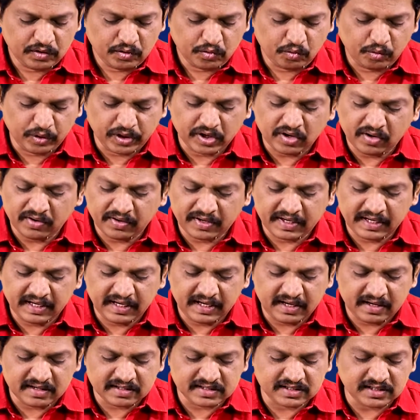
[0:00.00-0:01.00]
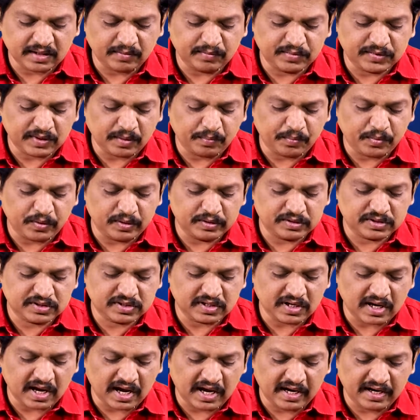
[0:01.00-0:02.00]
We can't rely on some supposed
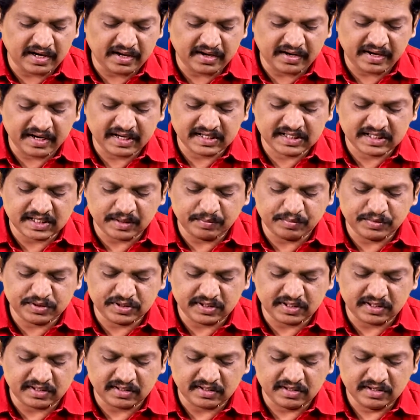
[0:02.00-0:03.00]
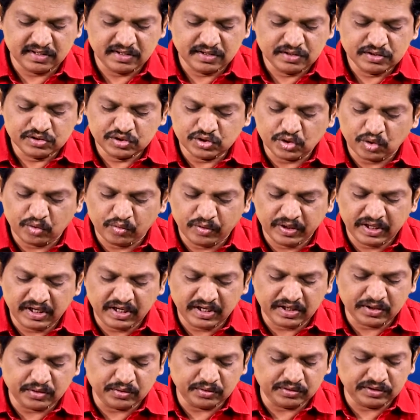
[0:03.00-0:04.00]
unerring scripture, so we
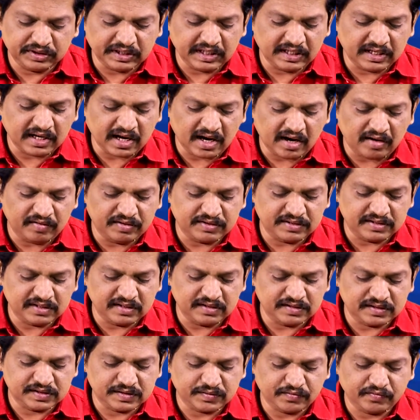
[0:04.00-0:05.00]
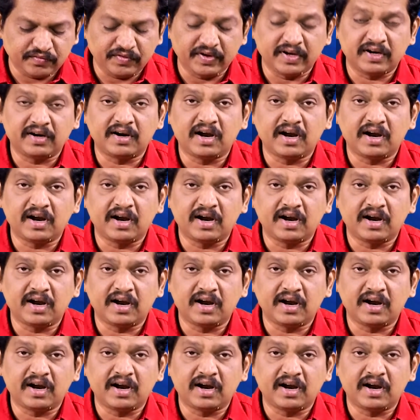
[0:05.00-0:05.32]
need to think ourselves for